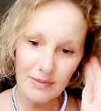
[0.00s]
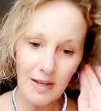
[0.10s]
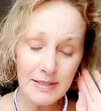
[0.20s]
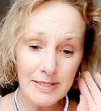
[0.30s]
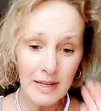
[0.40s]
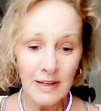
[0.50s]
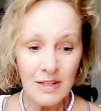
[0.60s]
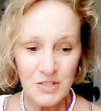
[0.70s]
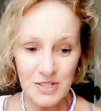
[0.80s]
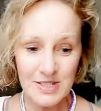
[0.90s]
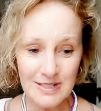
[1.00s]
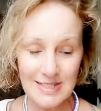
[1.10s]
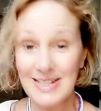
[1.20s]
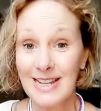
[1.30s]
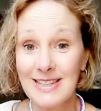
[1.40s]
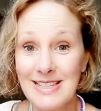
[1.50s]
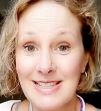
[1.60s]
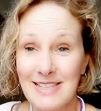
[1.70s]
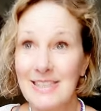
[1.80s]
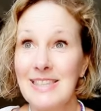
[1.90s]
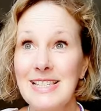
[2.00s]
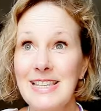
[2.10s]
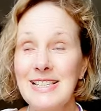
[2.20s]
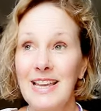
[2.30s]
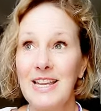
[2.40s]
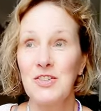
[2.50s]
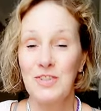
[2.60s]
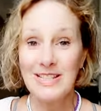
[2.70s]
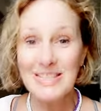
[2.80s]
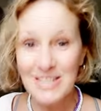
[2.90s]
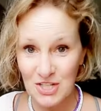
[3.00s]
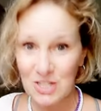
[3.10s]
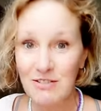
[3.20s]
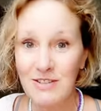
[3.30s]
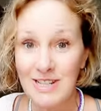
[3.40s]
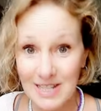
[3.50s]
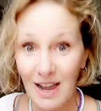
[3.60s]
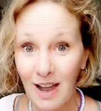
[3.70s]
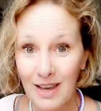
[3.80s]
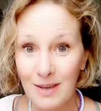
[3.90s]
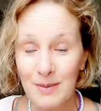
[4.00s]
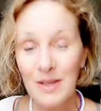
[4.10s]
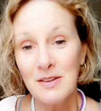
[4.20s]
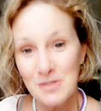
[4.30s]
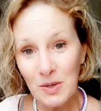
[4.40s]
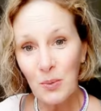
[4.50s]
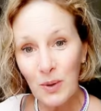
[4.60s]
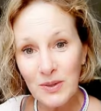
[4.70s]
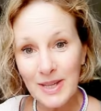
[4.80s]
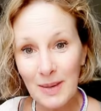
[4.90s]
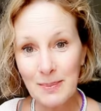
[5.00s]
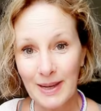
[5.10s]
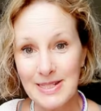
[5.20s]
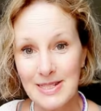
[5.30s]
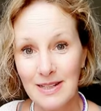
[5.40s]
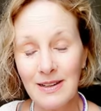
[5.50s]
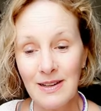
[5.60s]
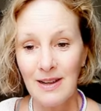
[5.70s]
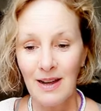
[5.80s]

And just understand, this is a transitionary time. So it will get better.